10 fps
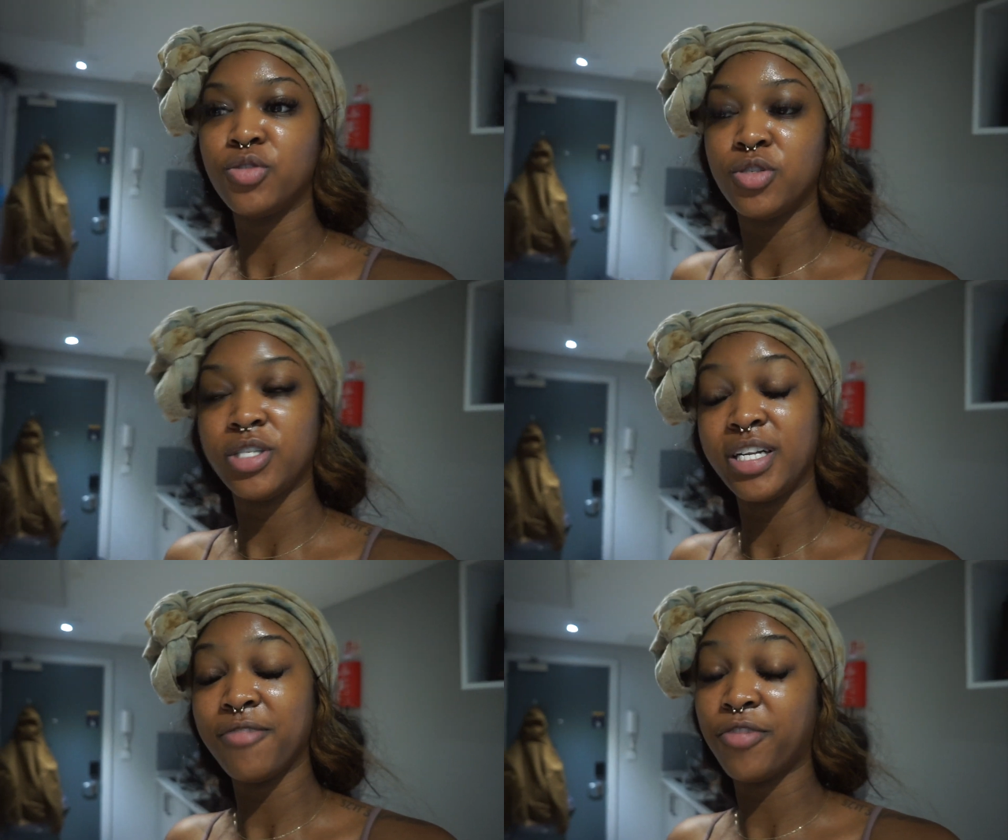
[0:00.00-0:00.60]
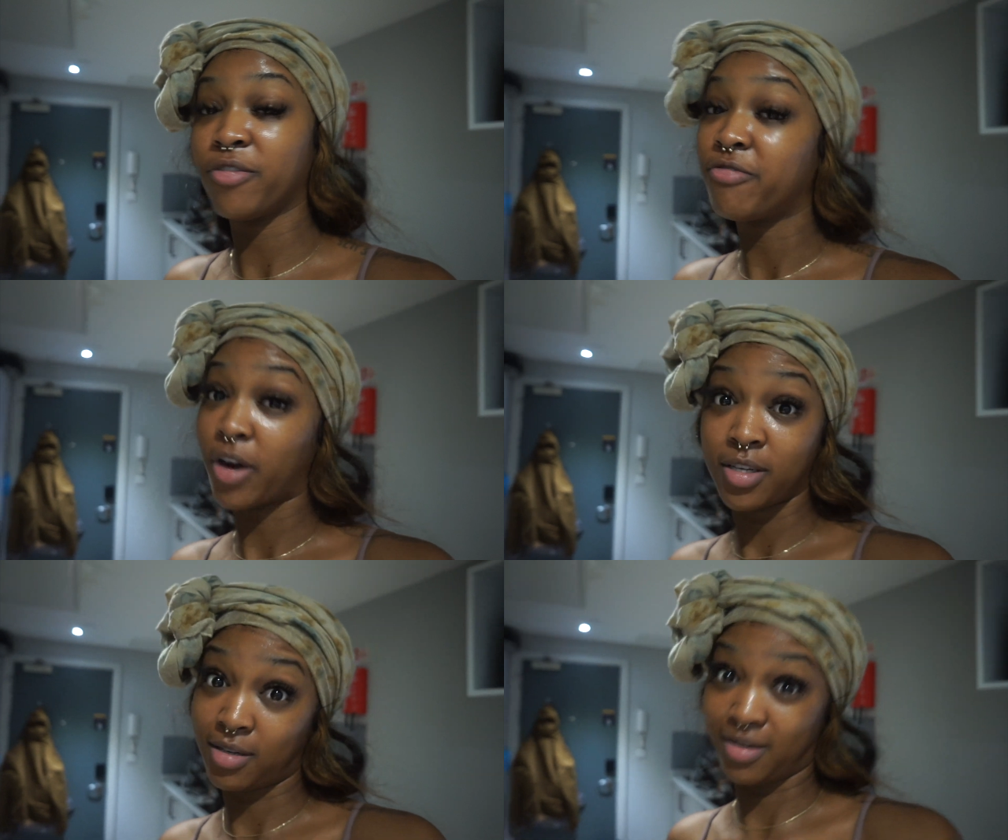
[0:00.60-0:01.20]
did it for the
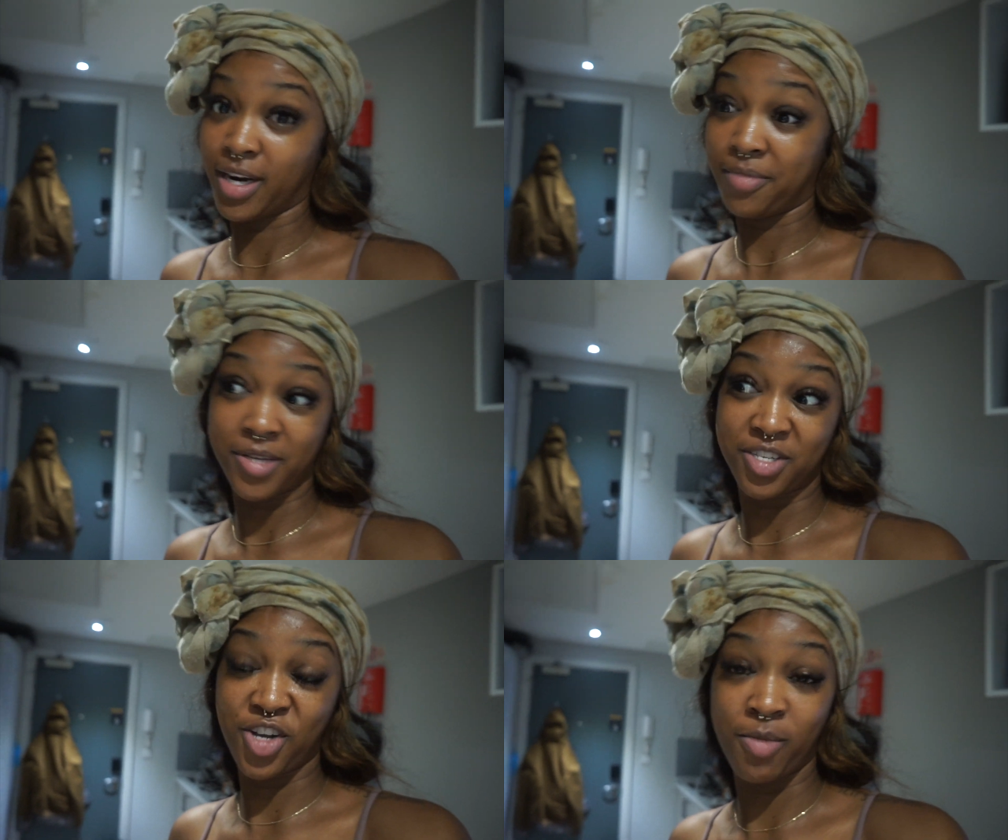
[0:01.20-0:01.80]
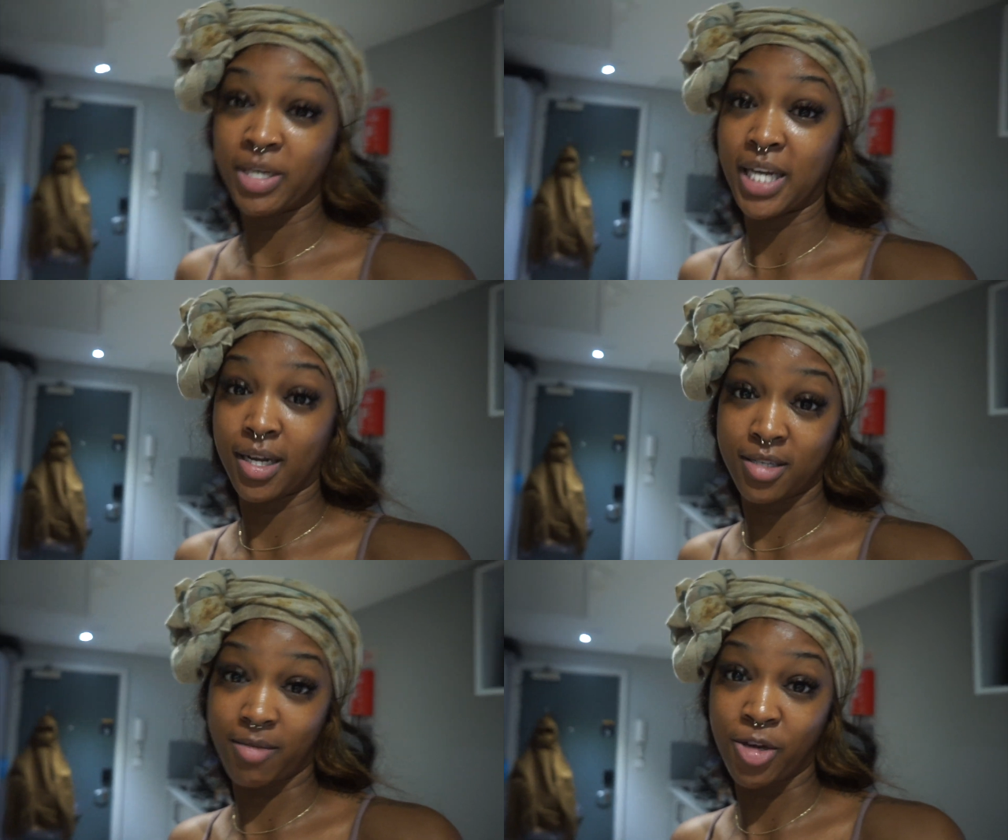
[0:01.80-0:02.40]
first time. This is only my
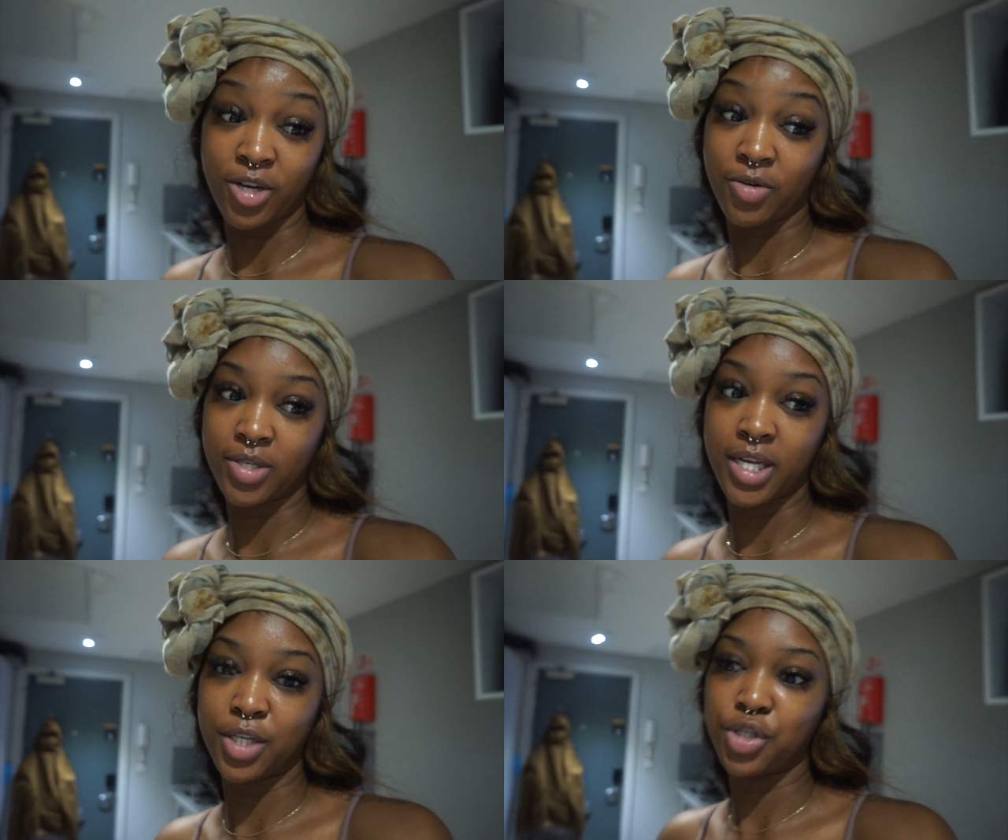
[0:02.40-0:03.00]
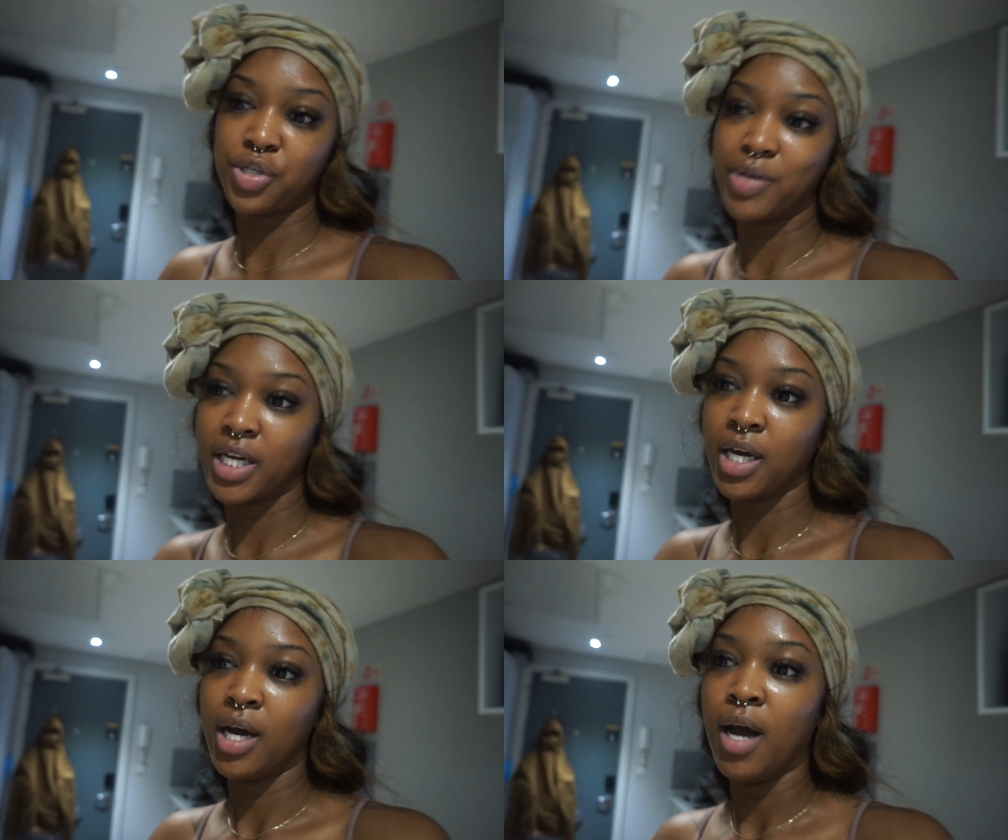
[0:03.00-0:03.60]
second time going out today to do it.